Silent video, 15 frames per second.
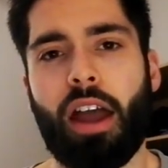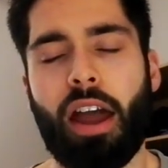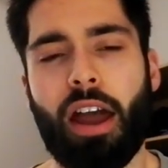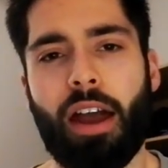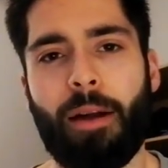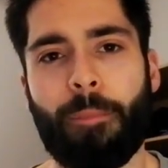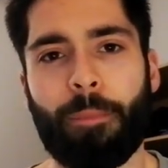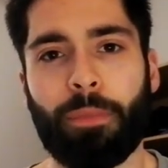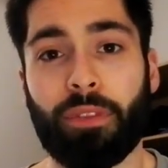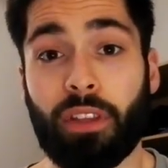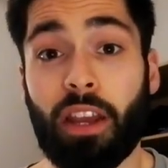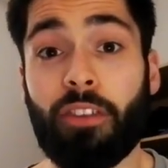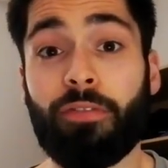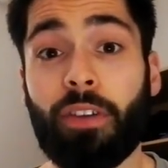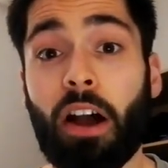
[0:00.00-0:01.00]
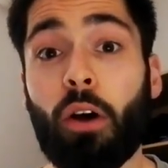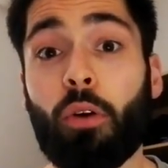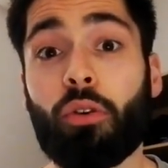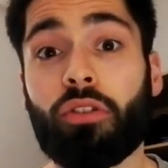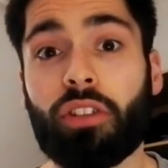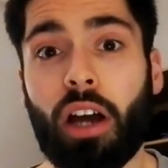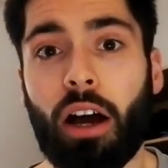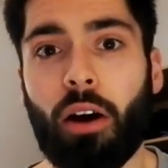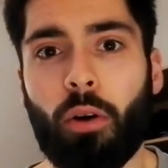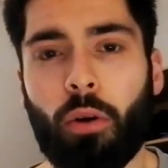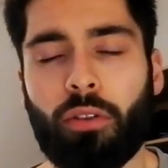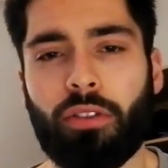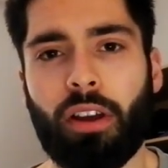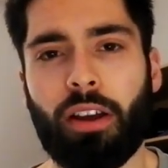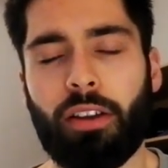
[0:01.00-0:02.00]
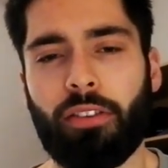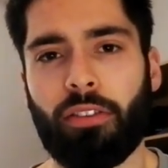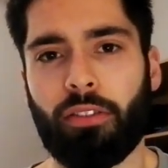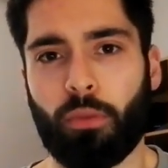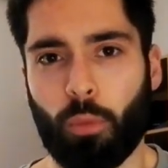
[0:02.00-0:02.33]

And they found out that